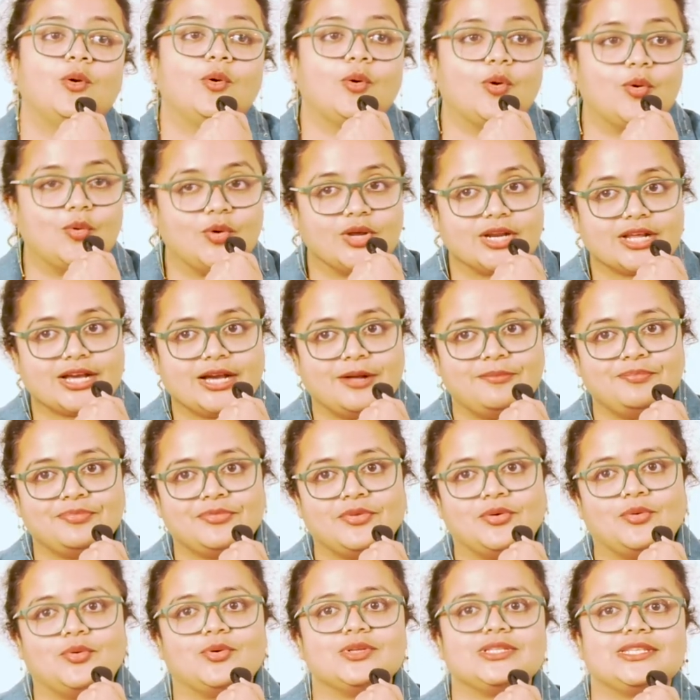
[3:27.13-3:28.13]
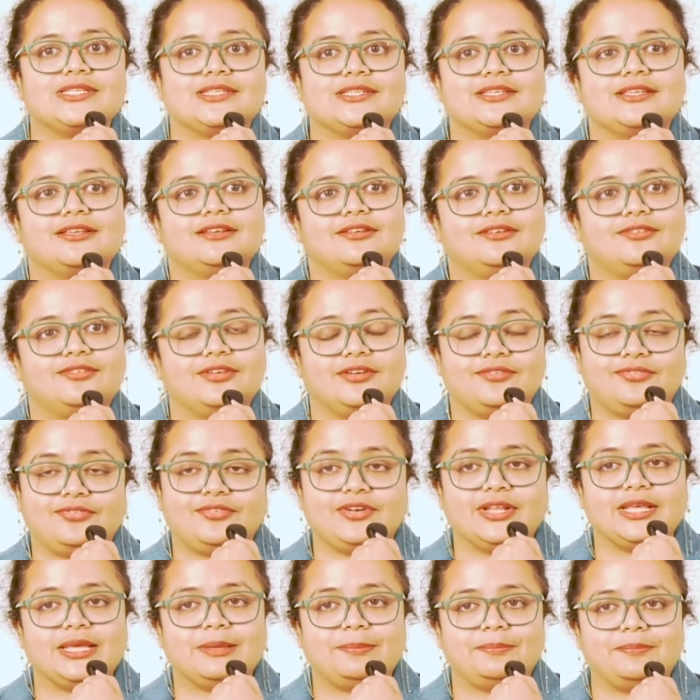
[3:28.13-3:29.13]
overcome those
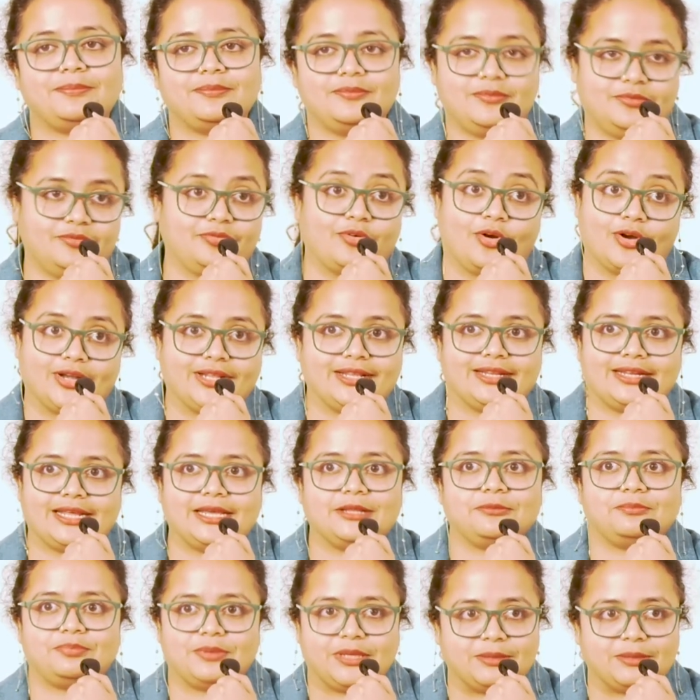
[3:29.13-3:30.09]
49